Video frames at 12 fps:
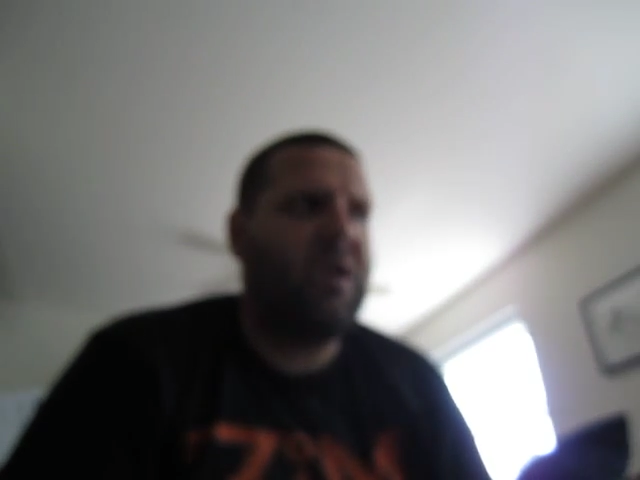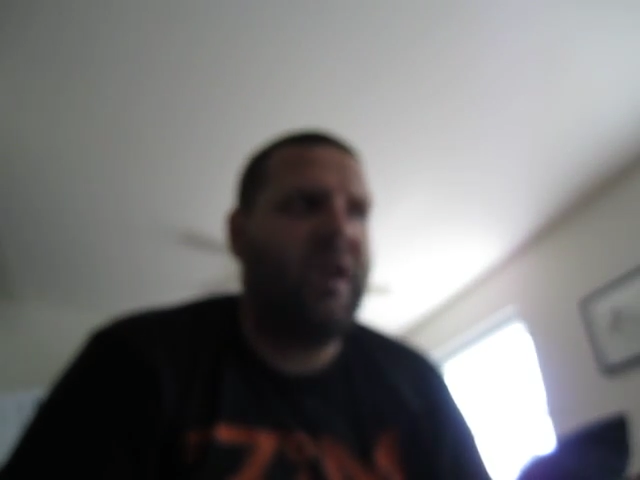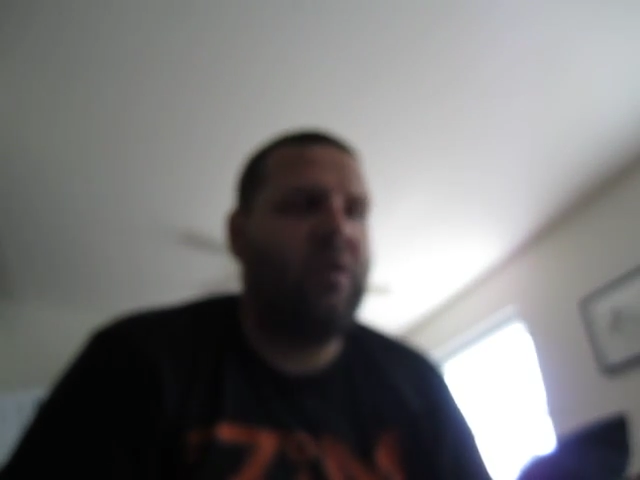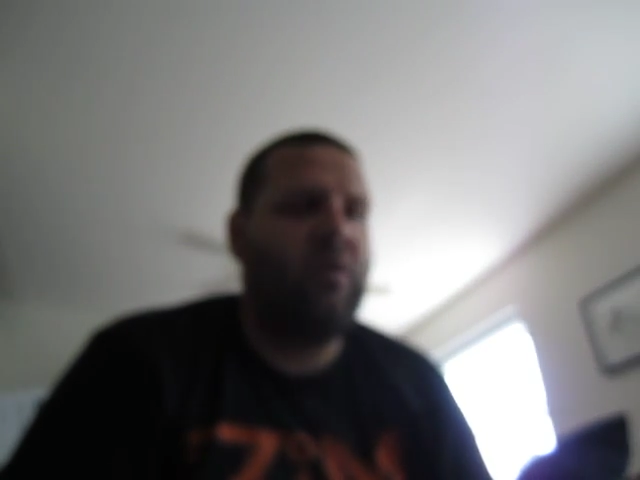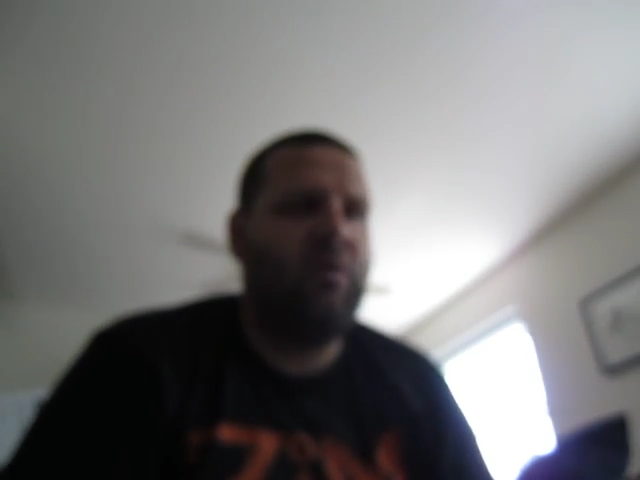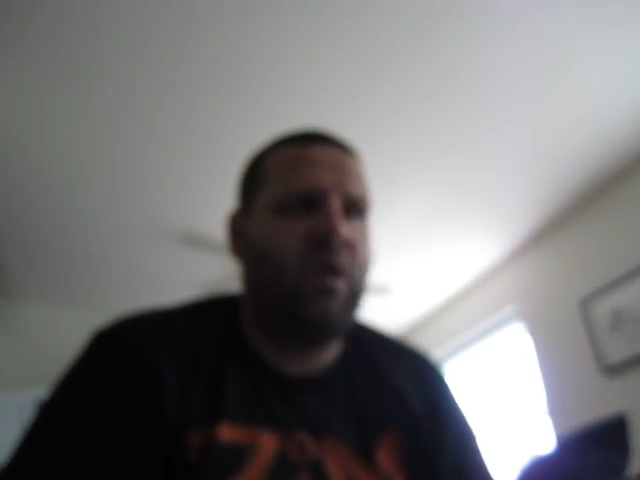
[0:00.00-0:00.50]

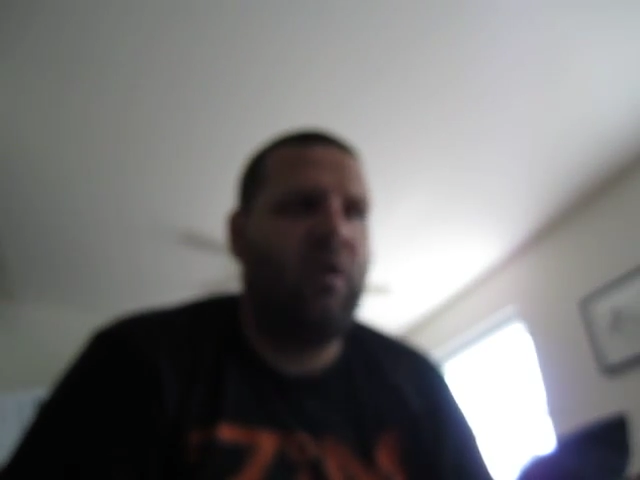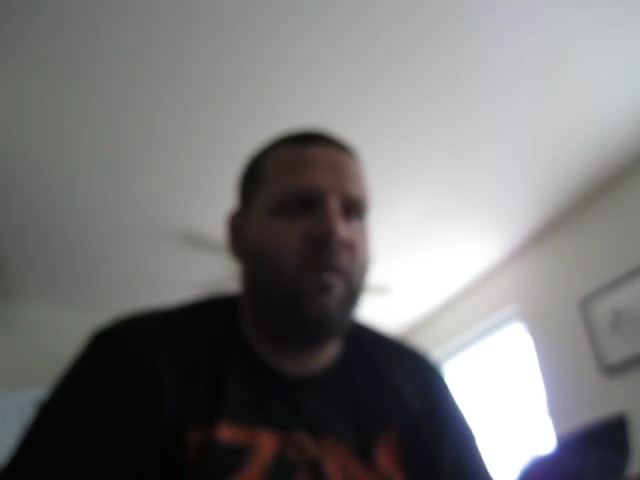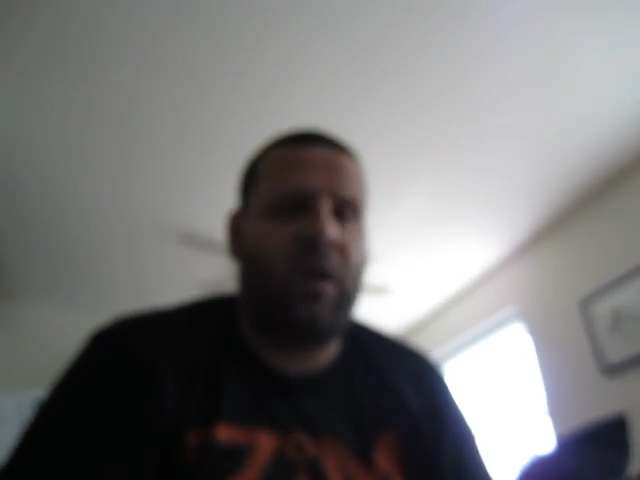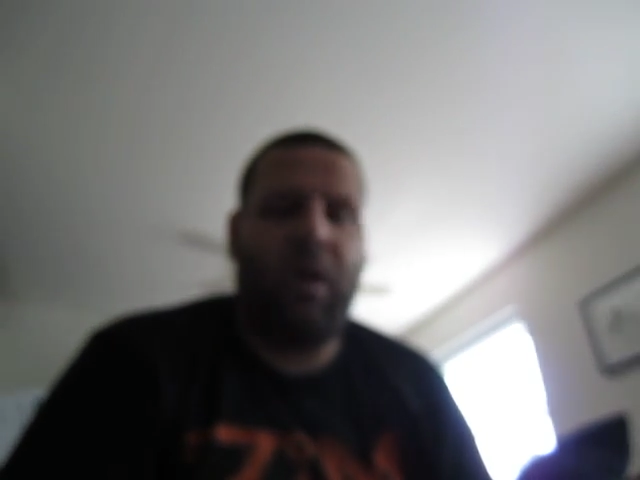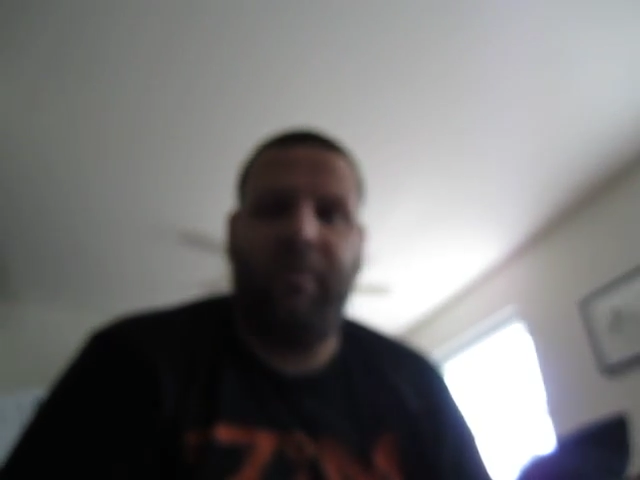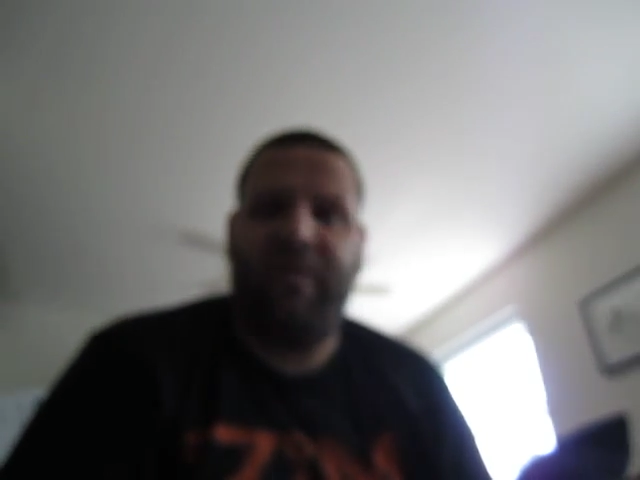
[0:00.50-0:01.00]
I don't know
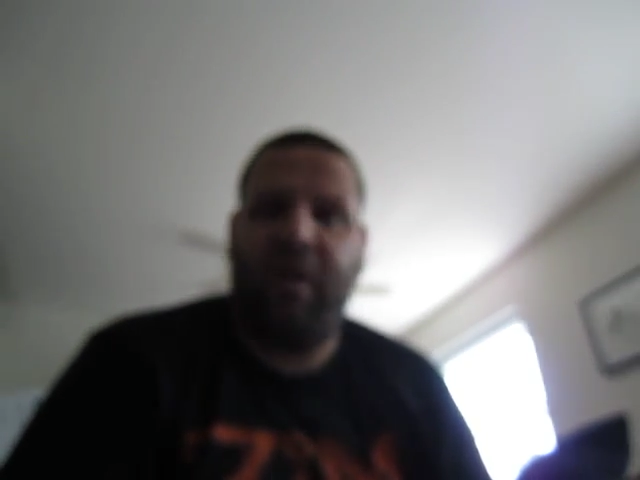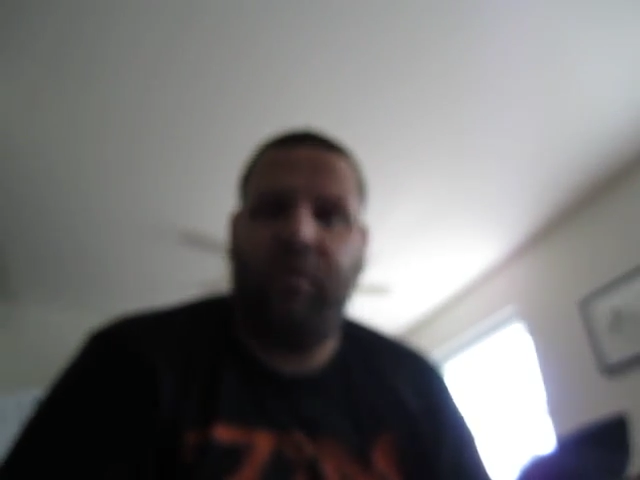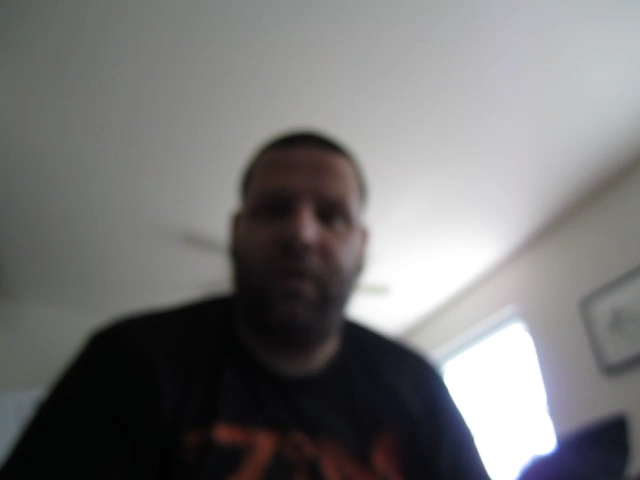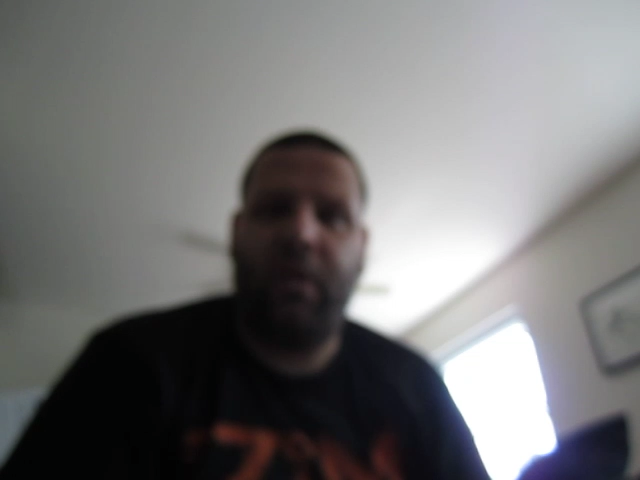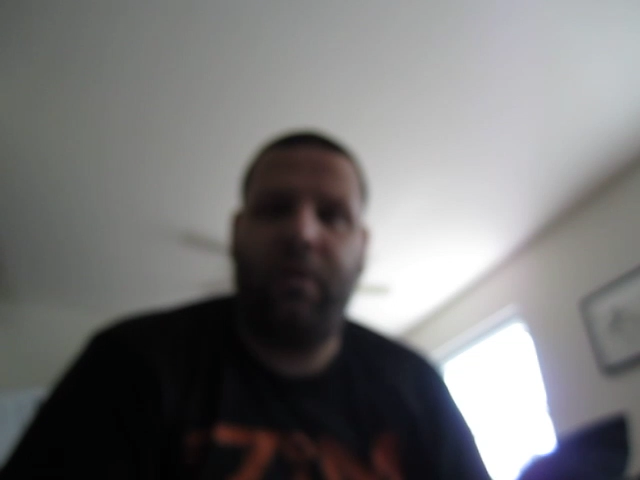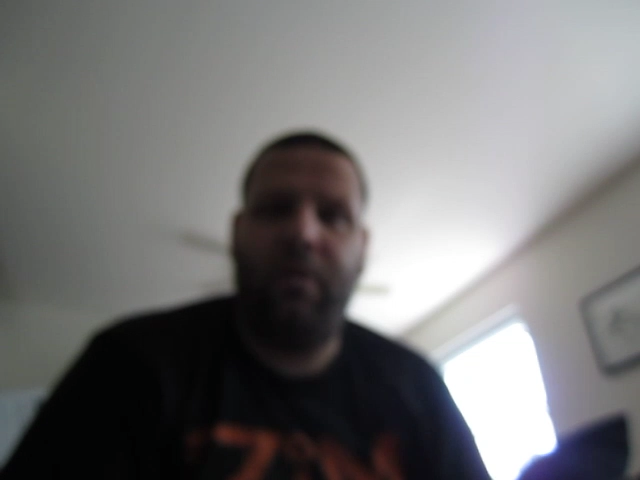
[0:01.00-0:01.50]
if it comes out
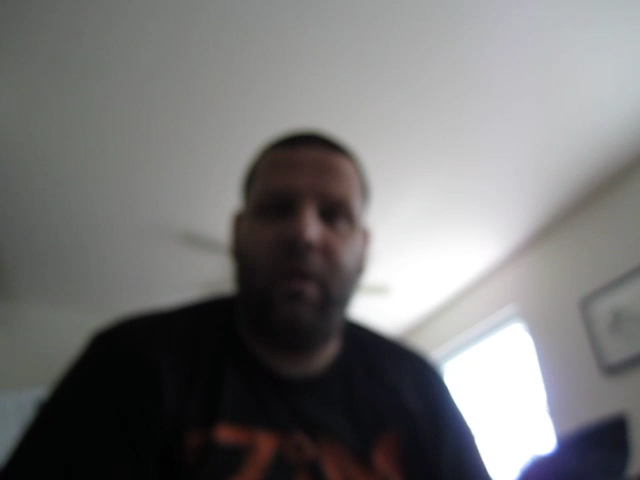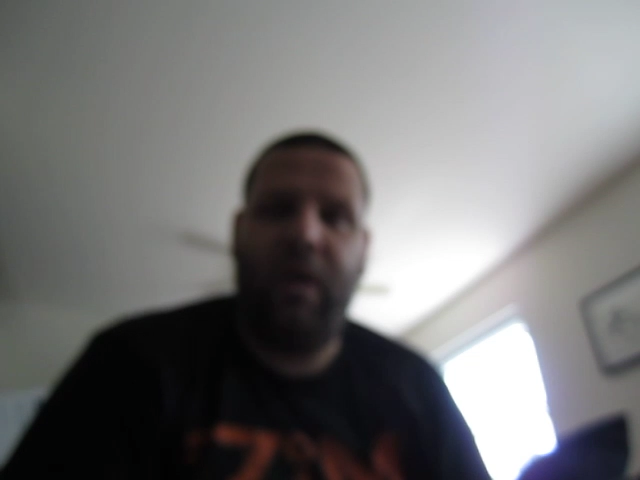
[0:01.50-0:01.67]
with